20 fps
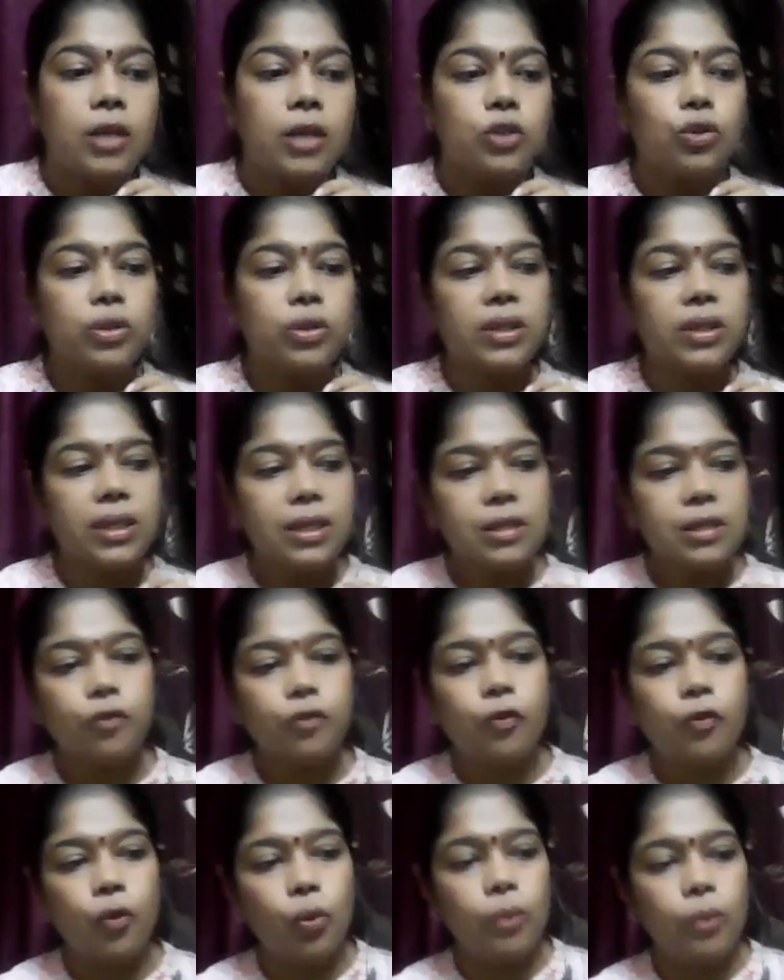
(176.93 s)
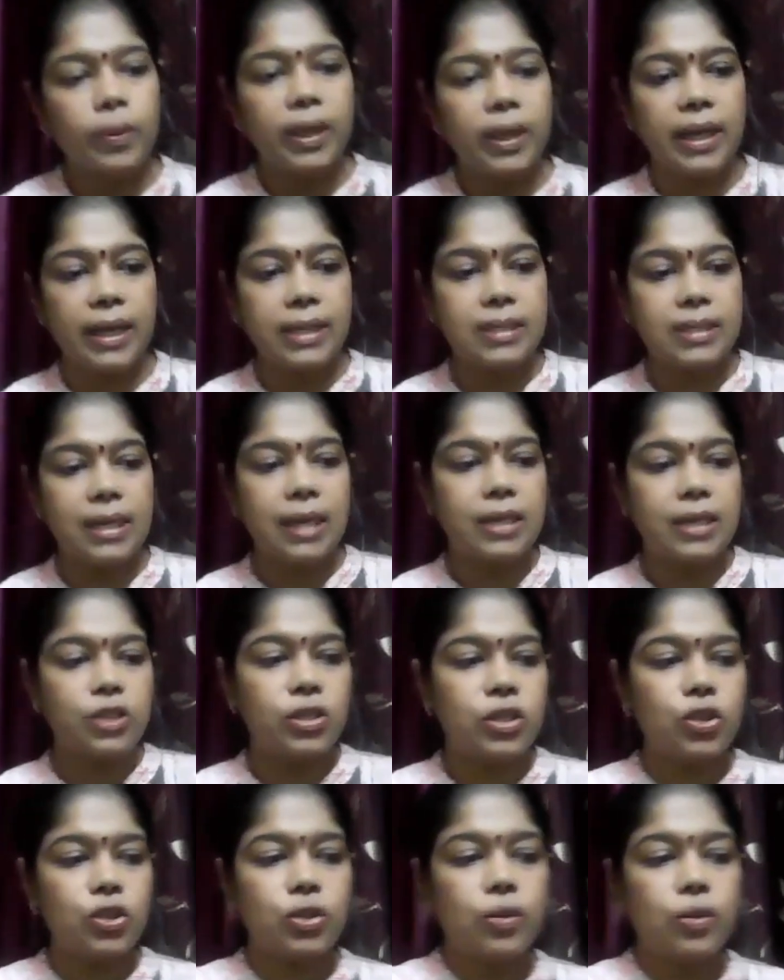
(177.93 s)
So these foam clays, I'll
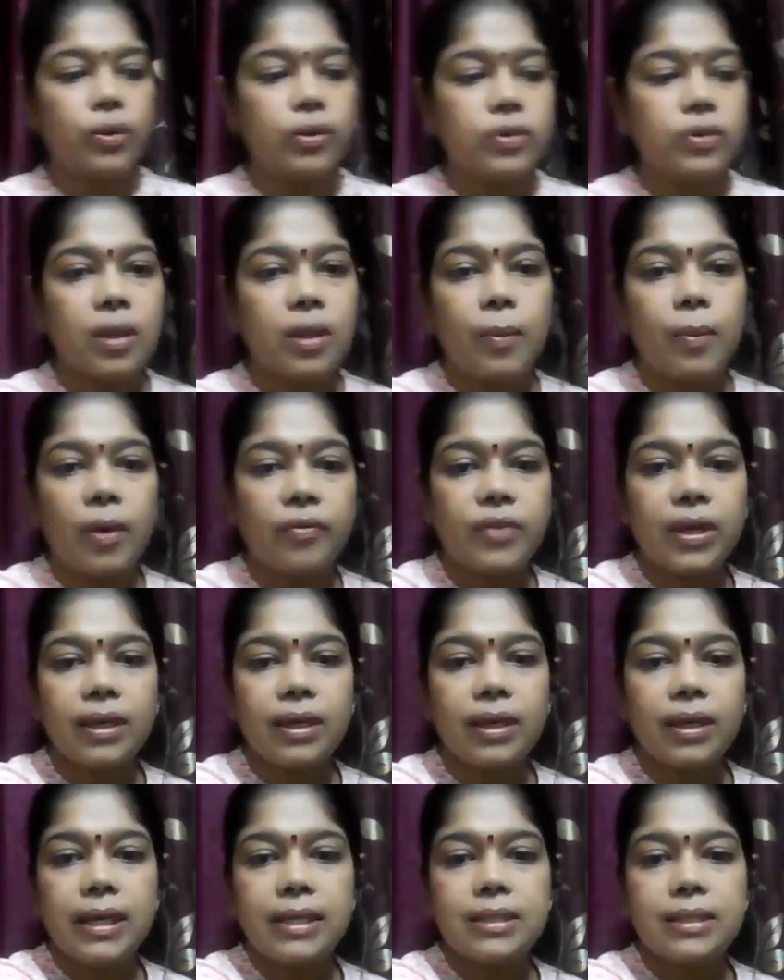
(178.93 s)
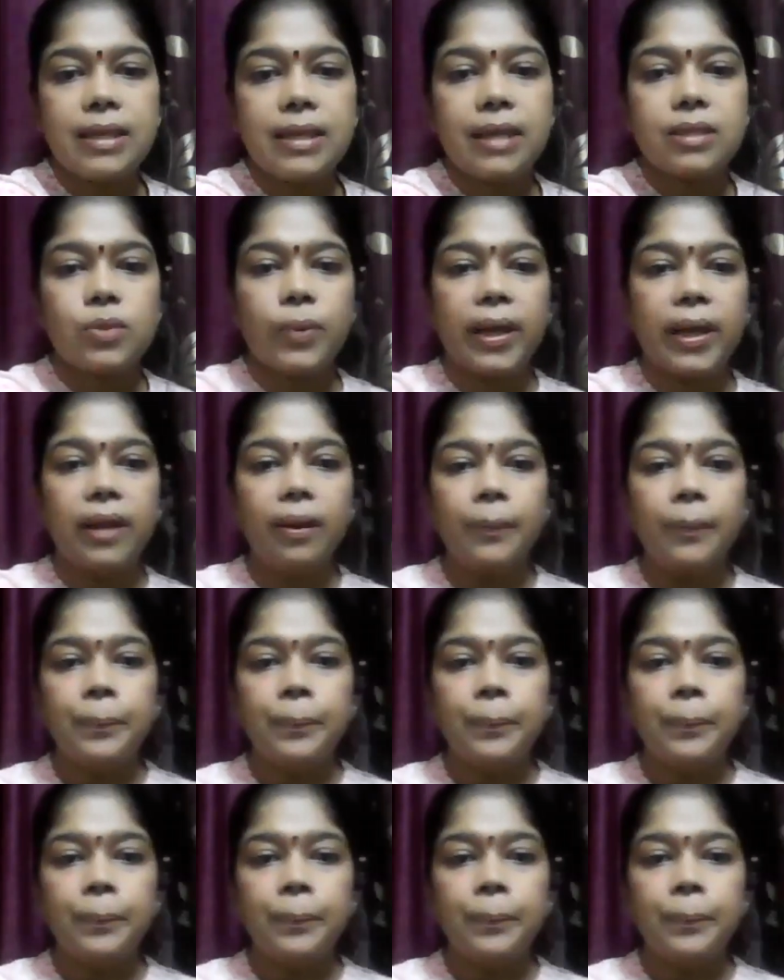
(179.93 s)
just show you some of the clays as well.